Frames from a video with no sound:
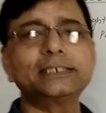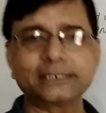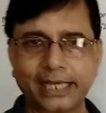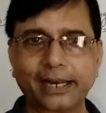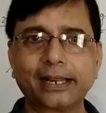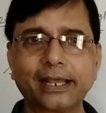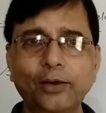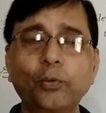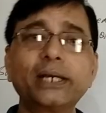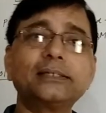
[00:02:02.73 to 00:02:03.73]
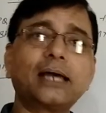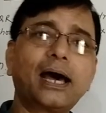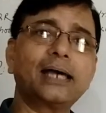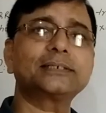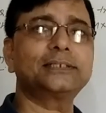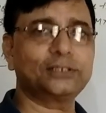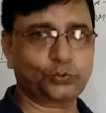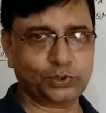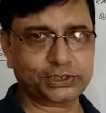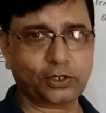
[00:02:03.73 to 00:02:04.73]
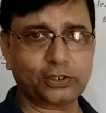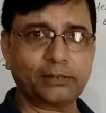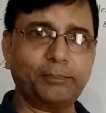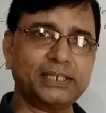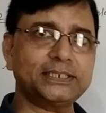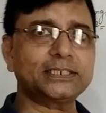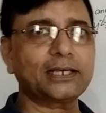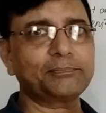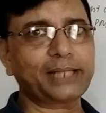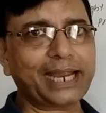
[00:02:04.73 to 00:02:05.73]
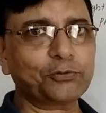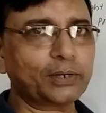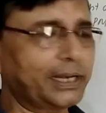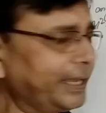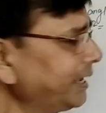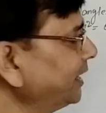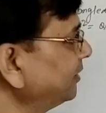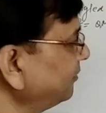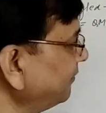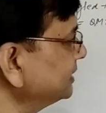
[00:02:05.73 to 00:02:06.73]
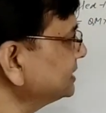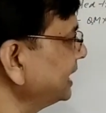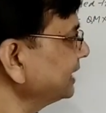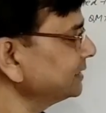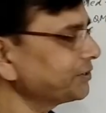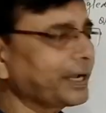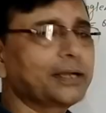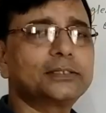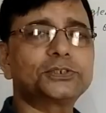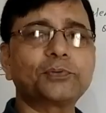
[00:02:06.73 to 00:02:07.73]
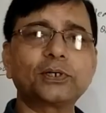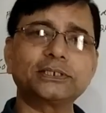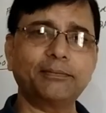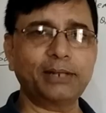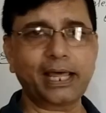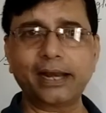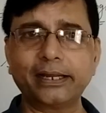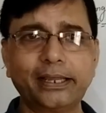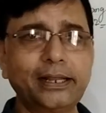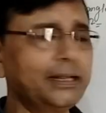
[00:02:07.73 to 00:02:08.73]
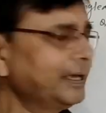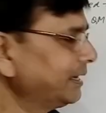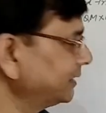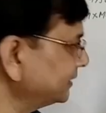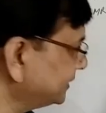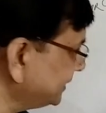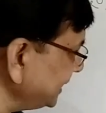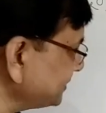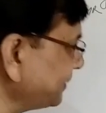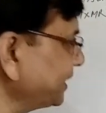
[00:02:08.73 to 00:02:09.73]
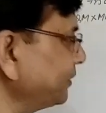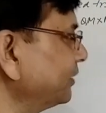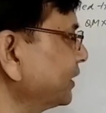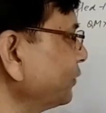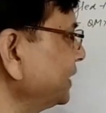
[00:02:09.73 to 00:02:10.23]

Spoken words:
is there, what is asked in the question. On the basis of that only we will select the triangles for similarity in this particular